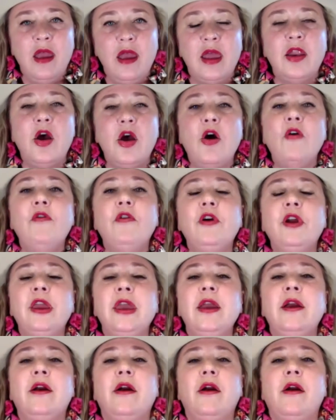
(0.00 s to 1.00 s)
And over
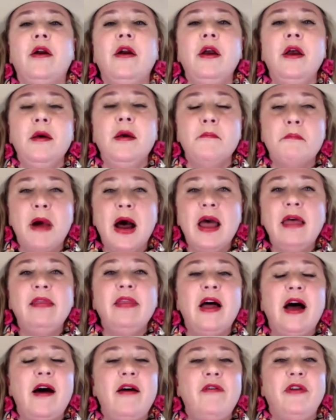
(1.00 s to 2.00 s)
here, my
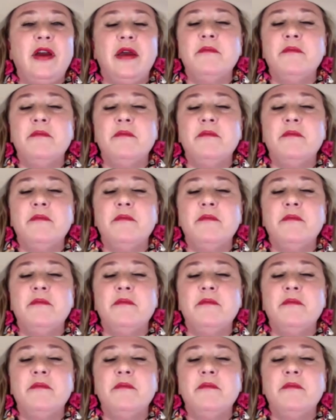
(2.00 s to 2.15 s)
love